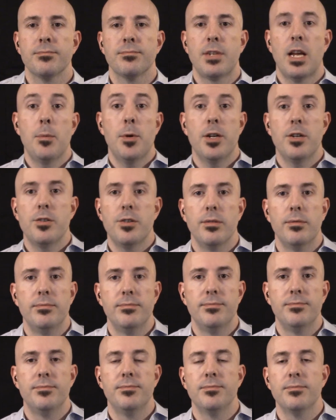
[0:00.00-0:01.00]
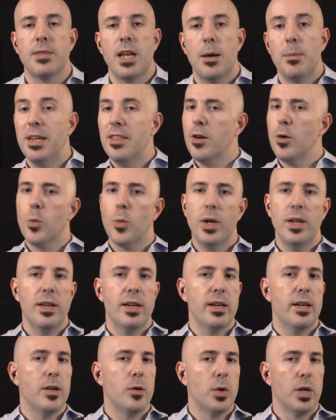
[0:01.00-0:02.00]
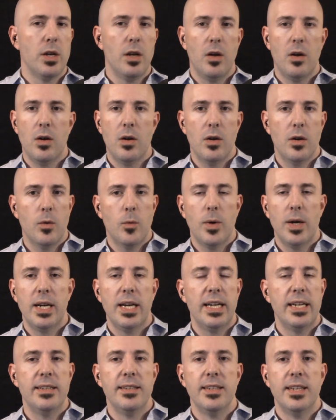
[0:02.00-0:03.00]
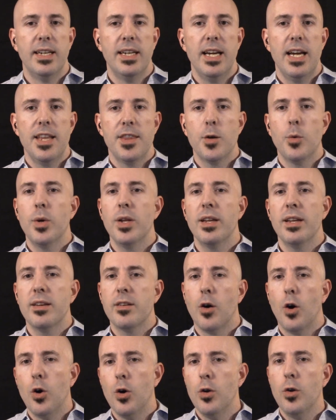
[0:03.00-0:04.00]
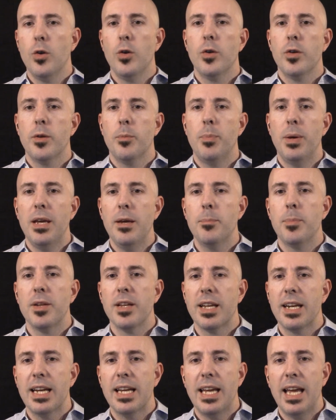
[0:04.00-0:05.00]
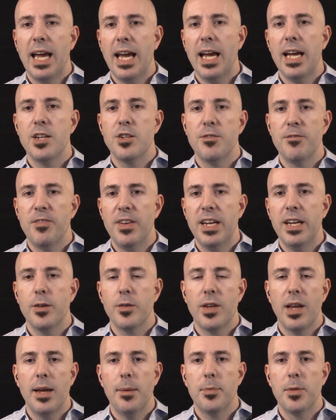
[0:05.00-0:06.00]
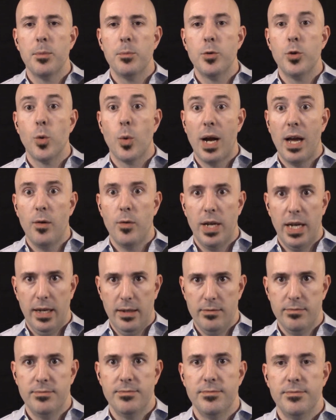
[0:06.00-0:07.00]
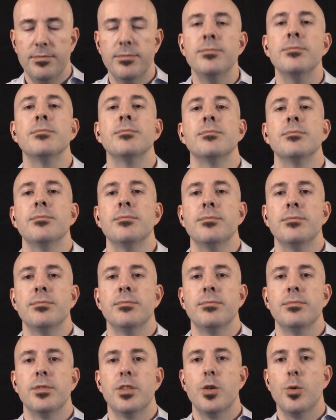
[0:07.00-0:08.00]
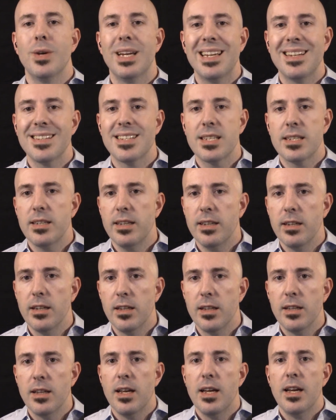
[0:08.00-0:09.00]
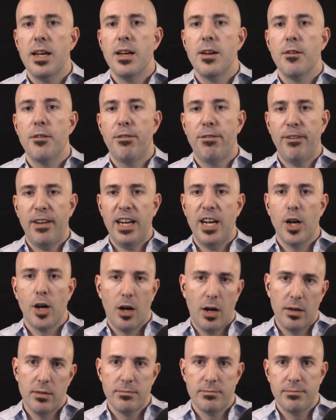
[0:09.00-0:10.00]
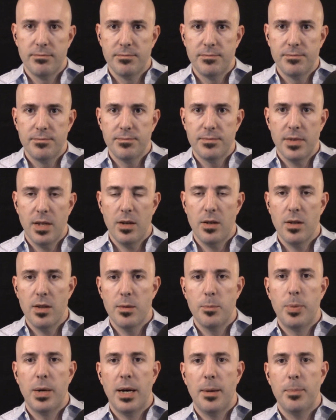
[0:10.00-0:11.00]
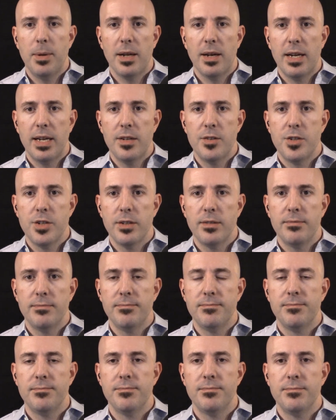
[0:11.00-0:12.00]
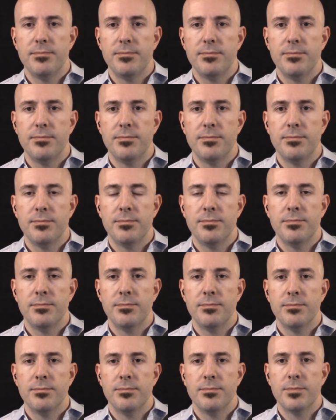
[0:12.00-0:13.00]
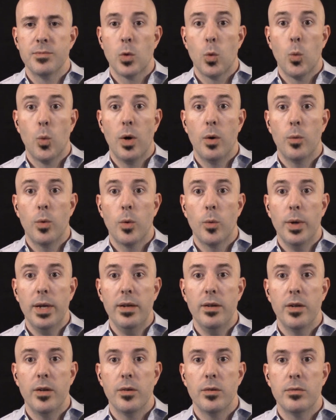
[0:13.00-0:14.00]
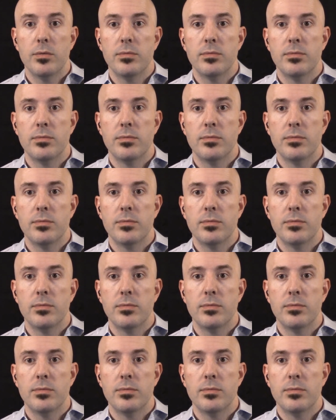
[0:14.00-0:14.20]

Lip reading: How much? I mean, they're willing to go a long way. They're willing to hold people in a cage and videotape them drowning to instill fear into the population. What will we do?